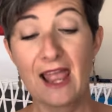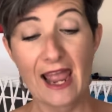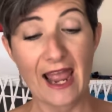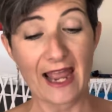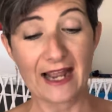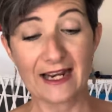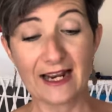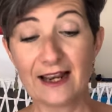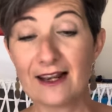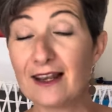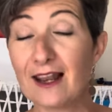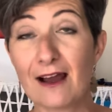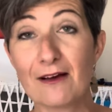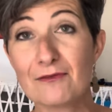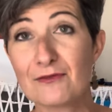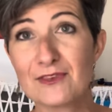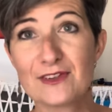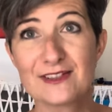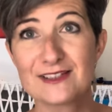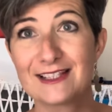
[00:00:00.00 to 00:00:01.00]
And I
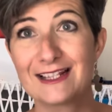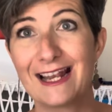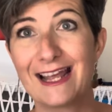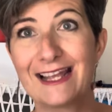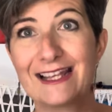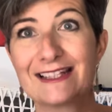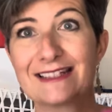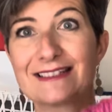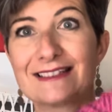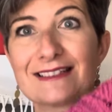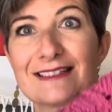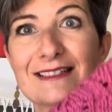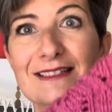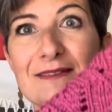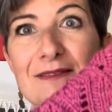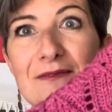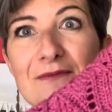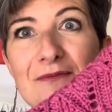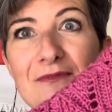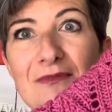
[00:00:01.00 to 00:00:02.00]
love this lace.
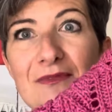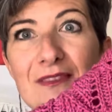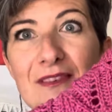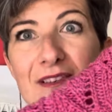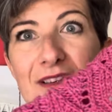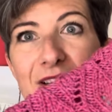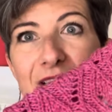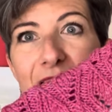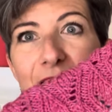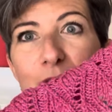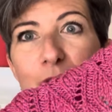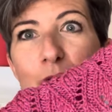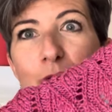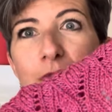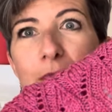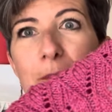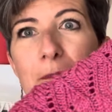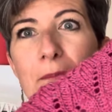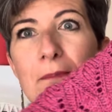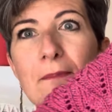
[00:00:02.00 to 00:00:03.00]
They look
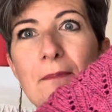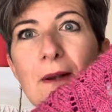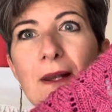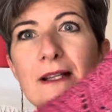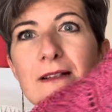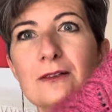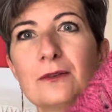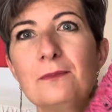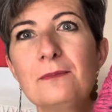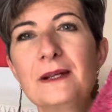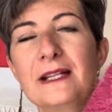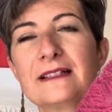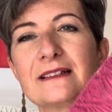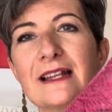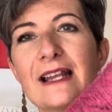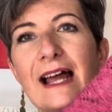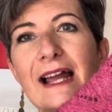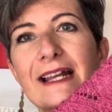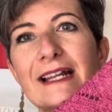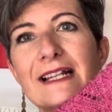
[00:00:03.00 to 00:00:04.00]
a little bit
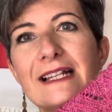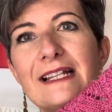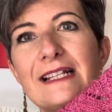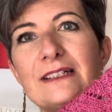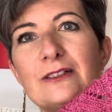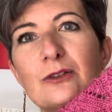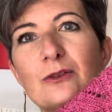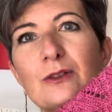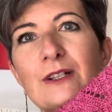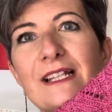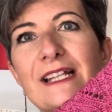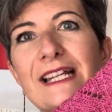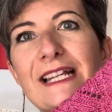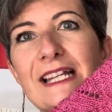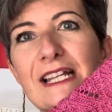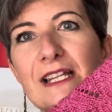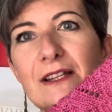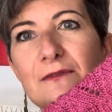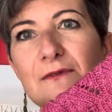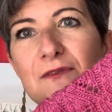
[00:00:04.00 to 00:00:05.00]
like little
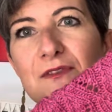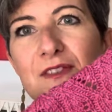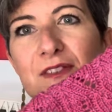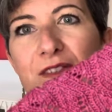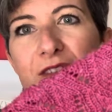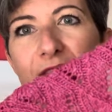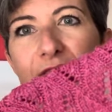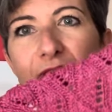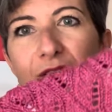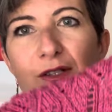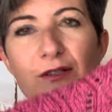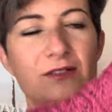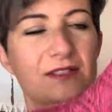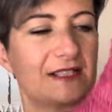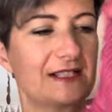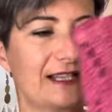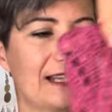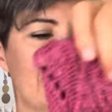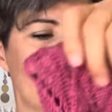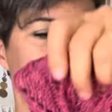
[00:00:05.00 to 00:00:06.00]
leaves, you
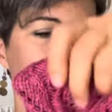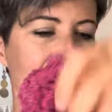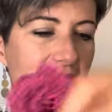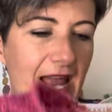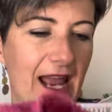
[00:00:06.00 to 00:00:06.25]
see.